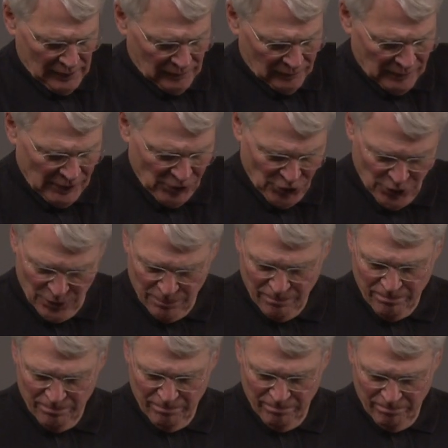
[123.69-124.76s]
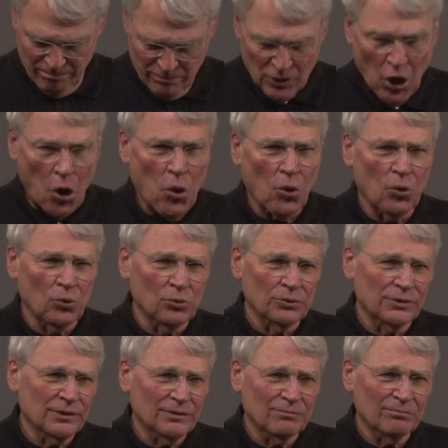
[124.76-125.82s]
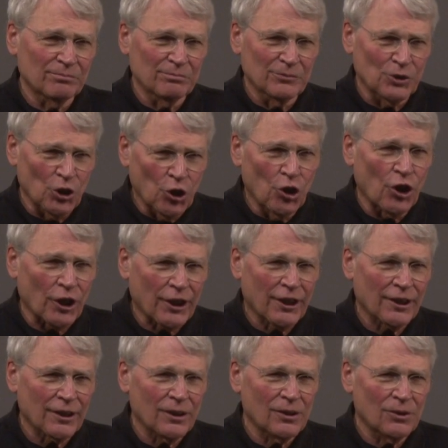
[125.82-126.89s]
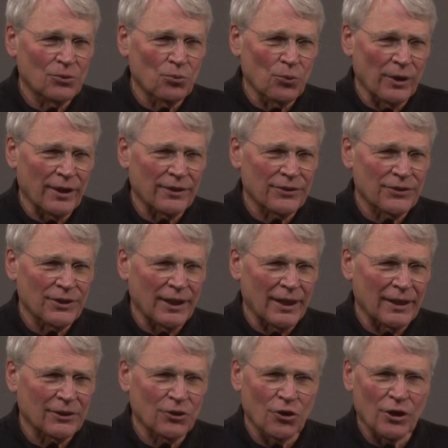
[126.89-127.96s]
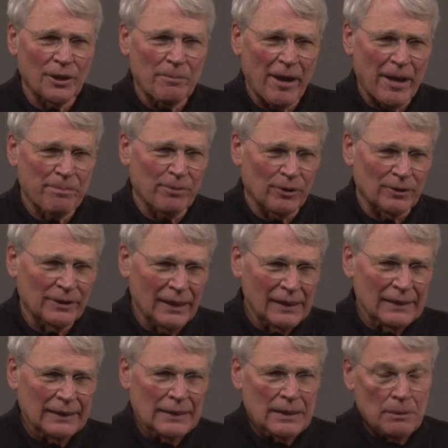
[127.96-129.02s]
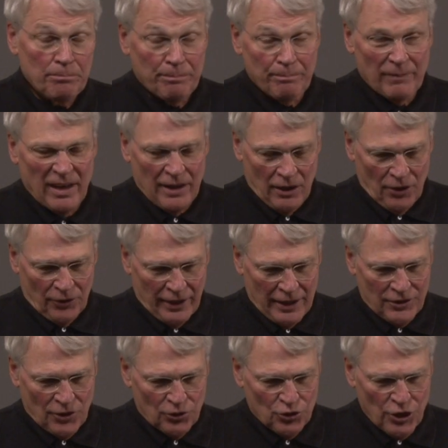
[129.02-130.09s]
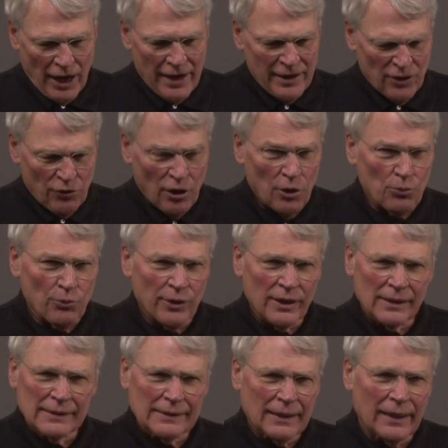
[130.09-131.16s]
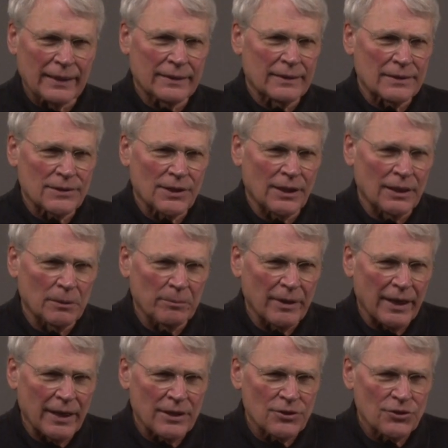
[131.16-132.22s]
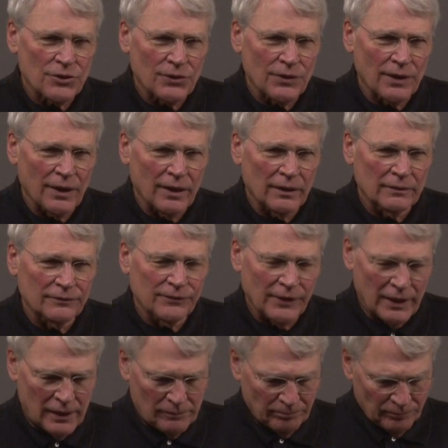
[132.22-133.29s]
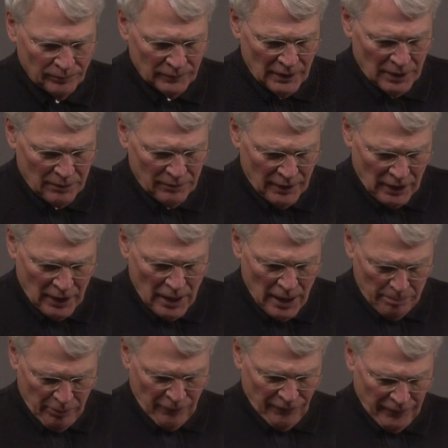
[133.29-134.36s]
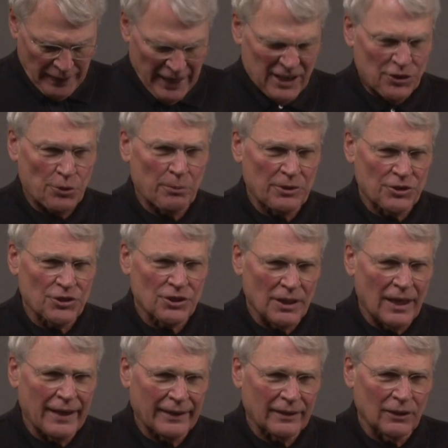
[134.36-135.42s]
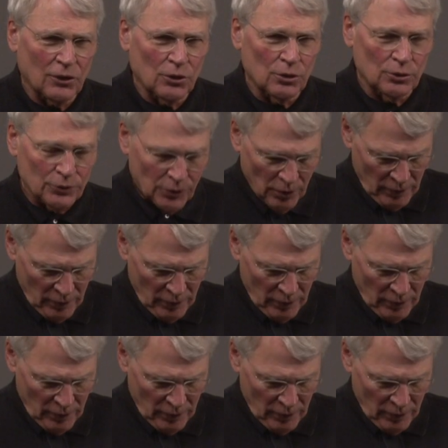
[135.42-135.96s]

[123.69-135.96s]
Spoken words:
this gold look with curly maple. Okay, so JD Crowe really liked this combination of the copper flashing, which is like gold,